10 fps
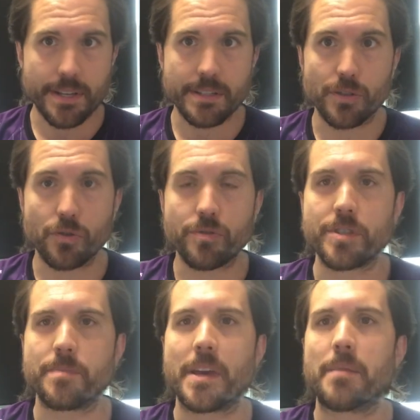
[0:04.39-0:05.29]
easy to
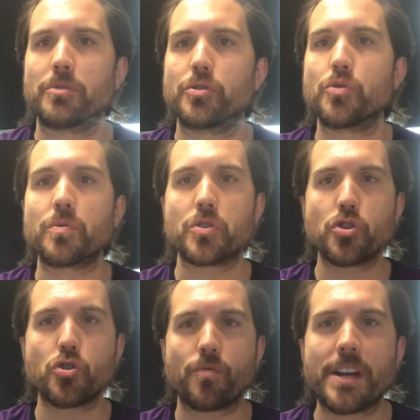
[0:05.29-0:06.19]
just be able to do a
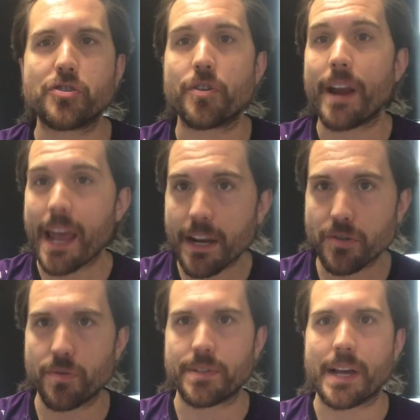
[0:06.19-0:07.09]
stretch or
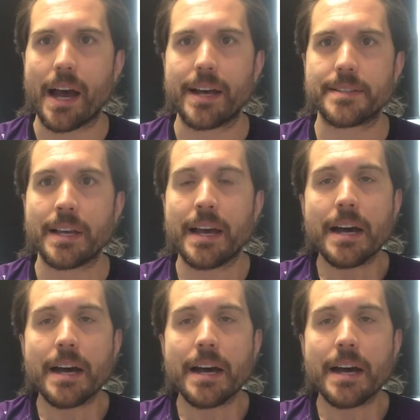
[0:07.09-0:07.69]
exercise